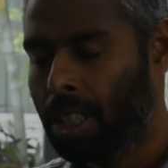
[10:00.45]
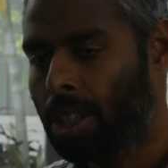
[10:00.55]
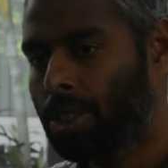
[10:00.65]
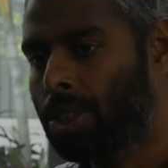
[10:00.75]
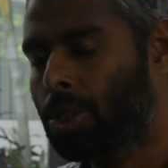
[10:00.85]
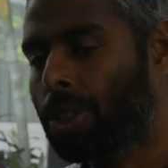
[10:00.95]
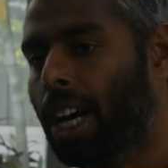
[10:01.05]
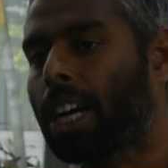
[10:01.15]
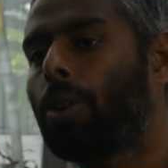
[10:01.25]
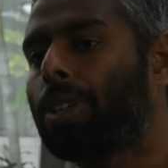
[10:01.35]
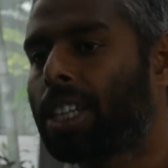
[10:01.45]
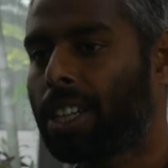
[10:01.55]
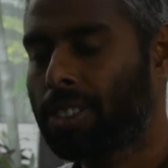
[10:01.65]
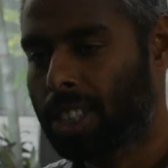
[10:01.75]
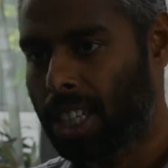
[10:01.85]
So the accounting I
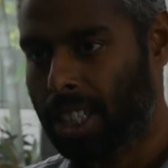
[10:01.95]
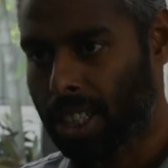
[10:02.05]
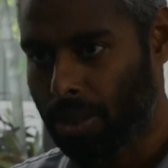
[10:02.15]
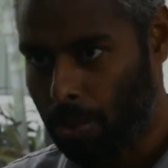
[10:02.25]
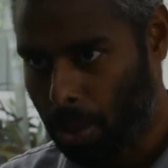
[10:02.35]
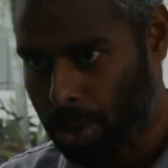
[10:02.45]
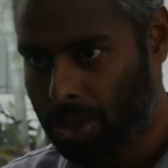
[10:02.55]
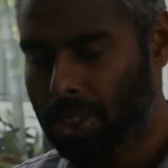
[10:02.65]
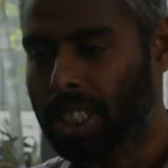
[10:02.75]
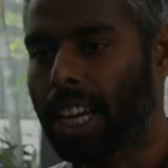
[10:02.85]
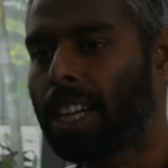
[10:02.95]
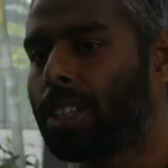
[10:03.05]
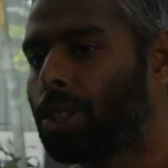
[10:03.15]
studied was tailored